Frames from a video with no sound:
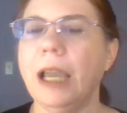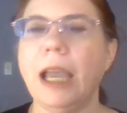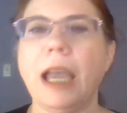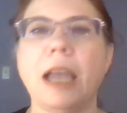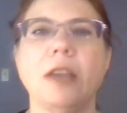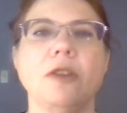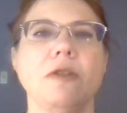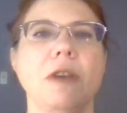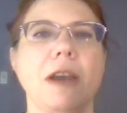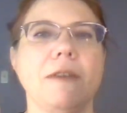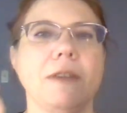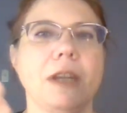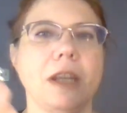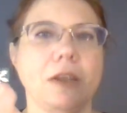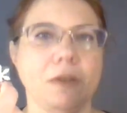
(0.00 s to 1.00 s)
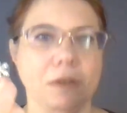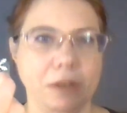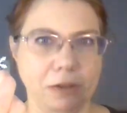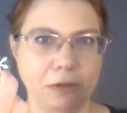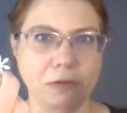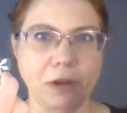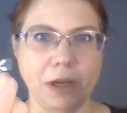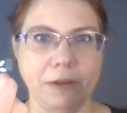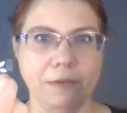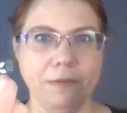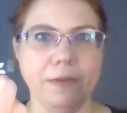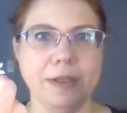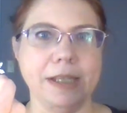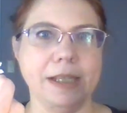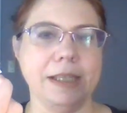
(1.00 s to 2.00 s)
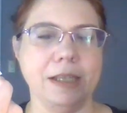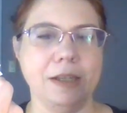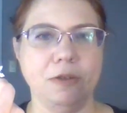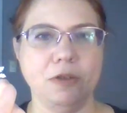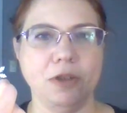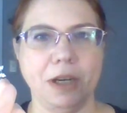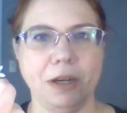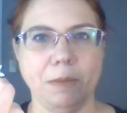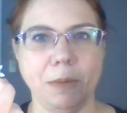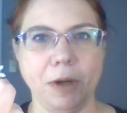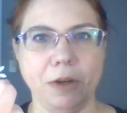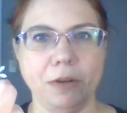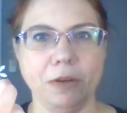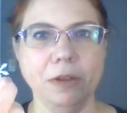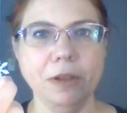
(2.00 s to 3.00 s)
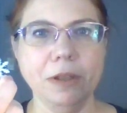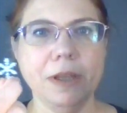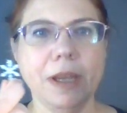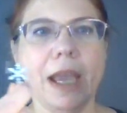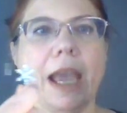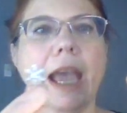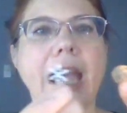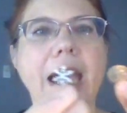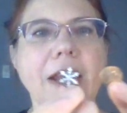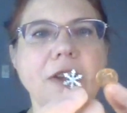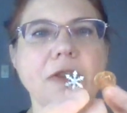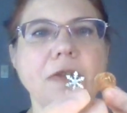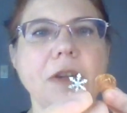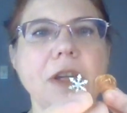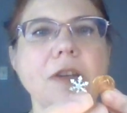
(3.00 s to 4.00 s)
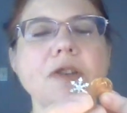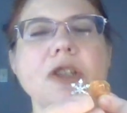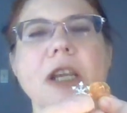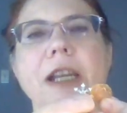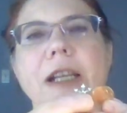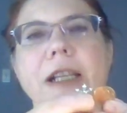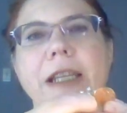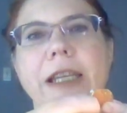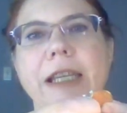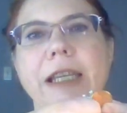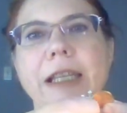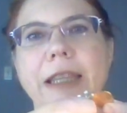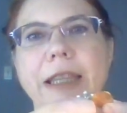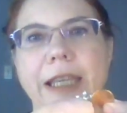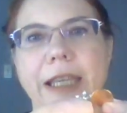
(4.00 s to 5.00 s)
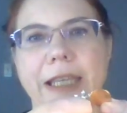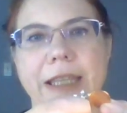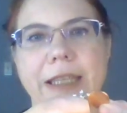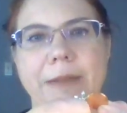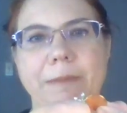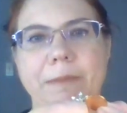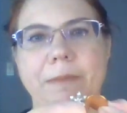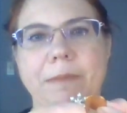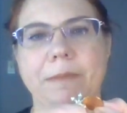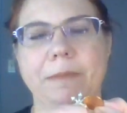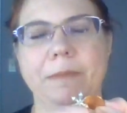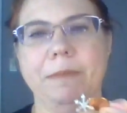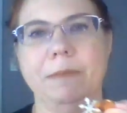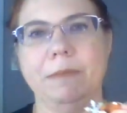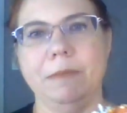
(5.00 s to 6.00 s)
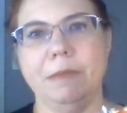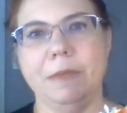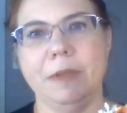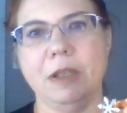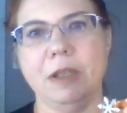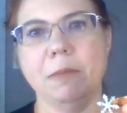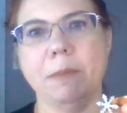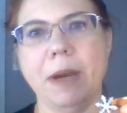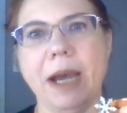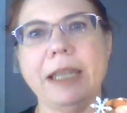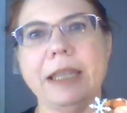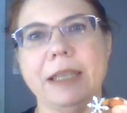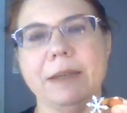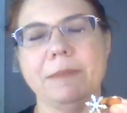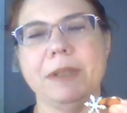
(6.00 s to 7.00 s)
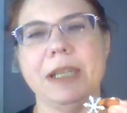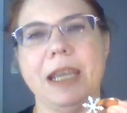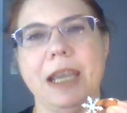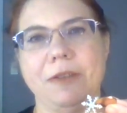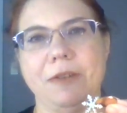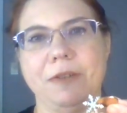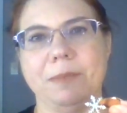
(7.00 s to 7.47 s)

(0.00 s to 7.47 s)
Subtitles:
and you have another little quantum physics energetic particle, and you energetically link them. You bind them together.